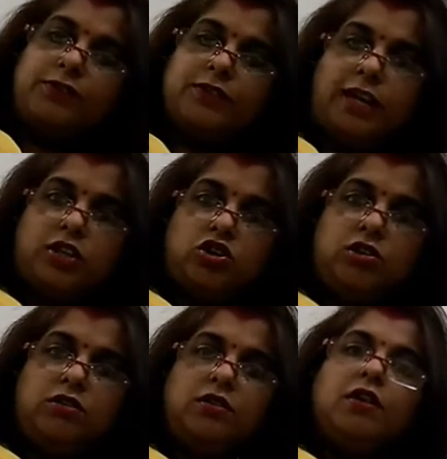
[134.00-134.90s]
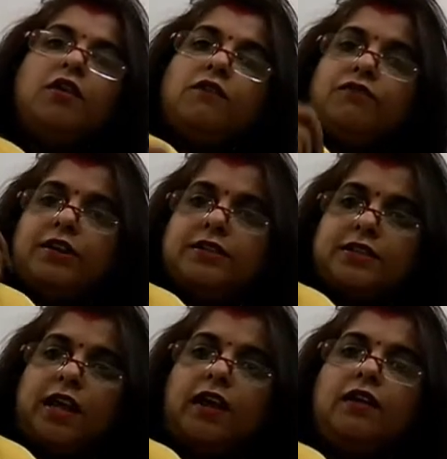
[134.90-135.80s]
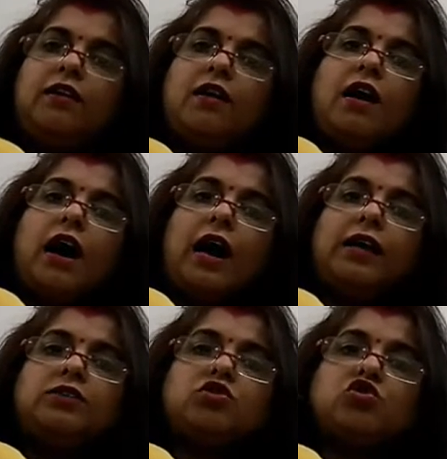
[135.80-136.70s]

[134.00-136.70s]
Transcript: view section, we say, I